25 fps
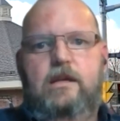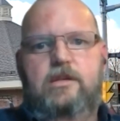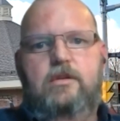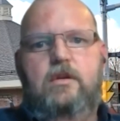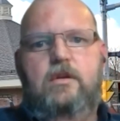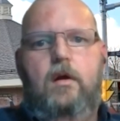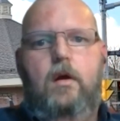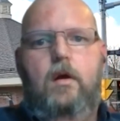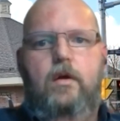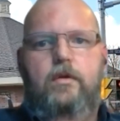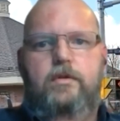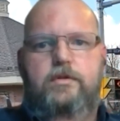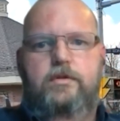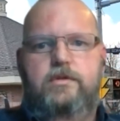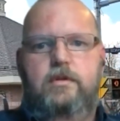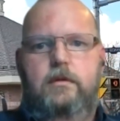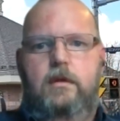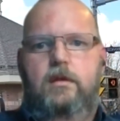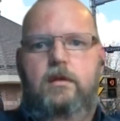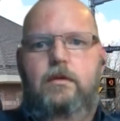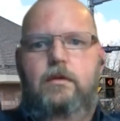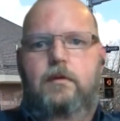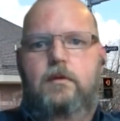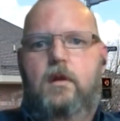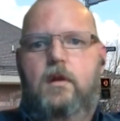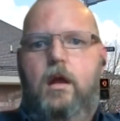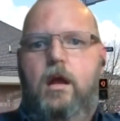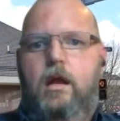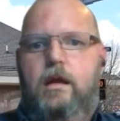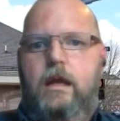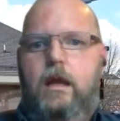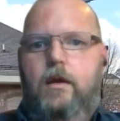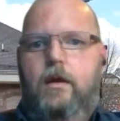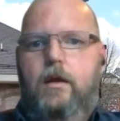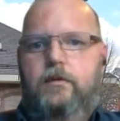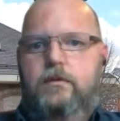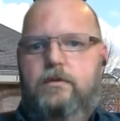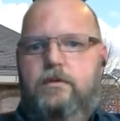call, so that they're not
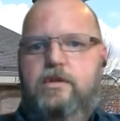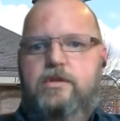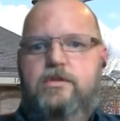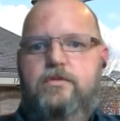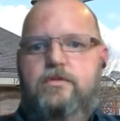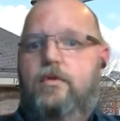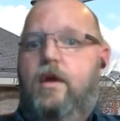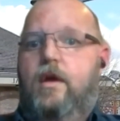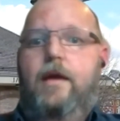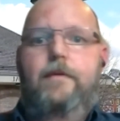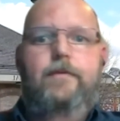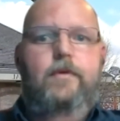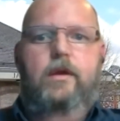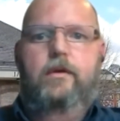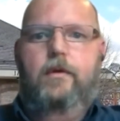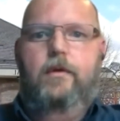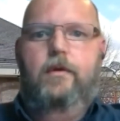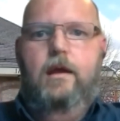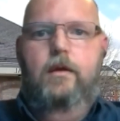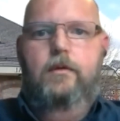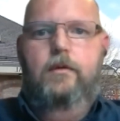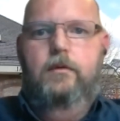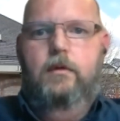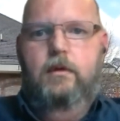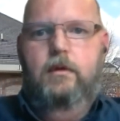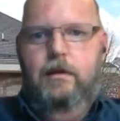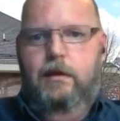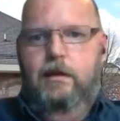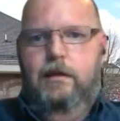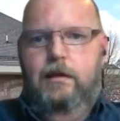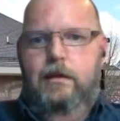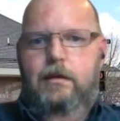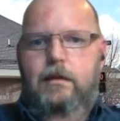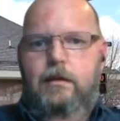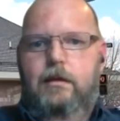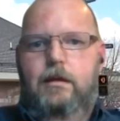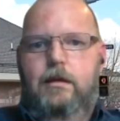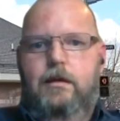out just driving around
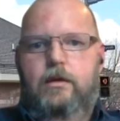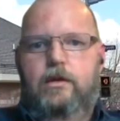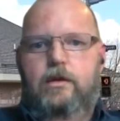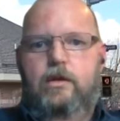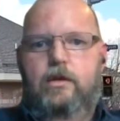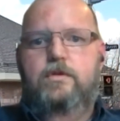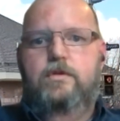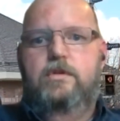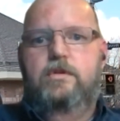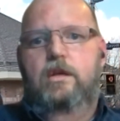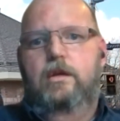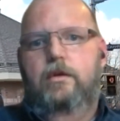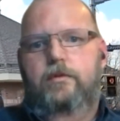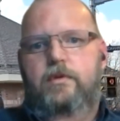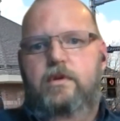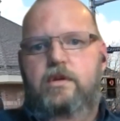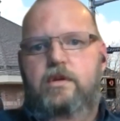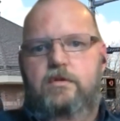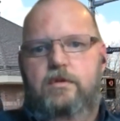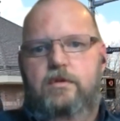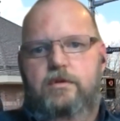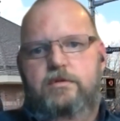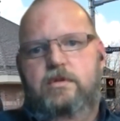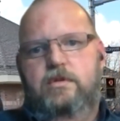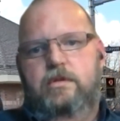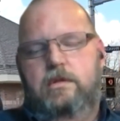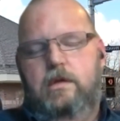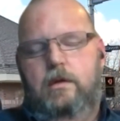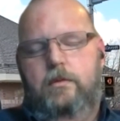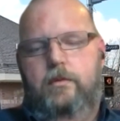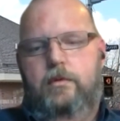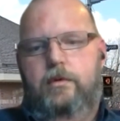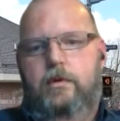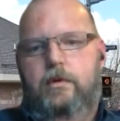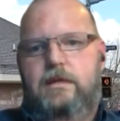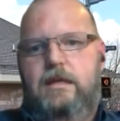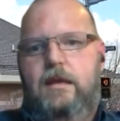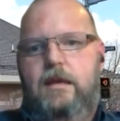using the resources that
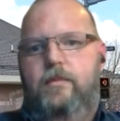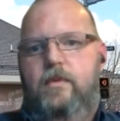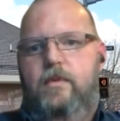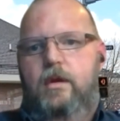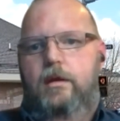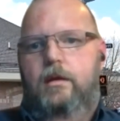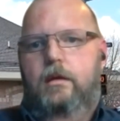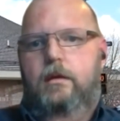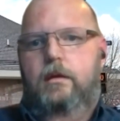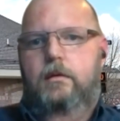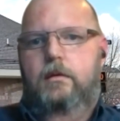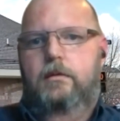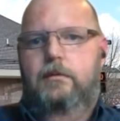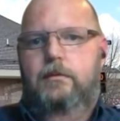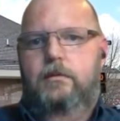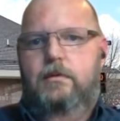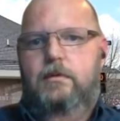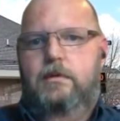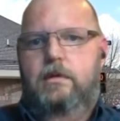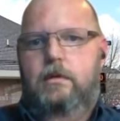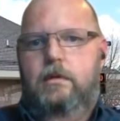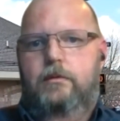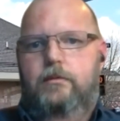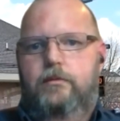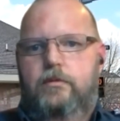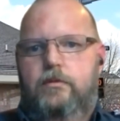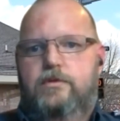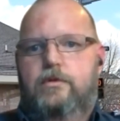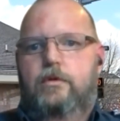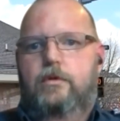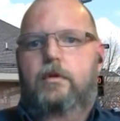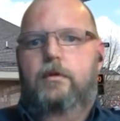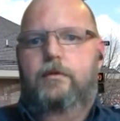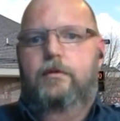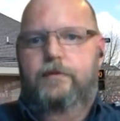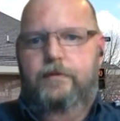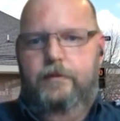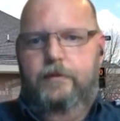we're attempting to
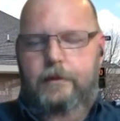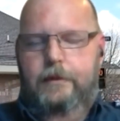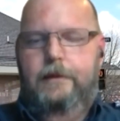reserve.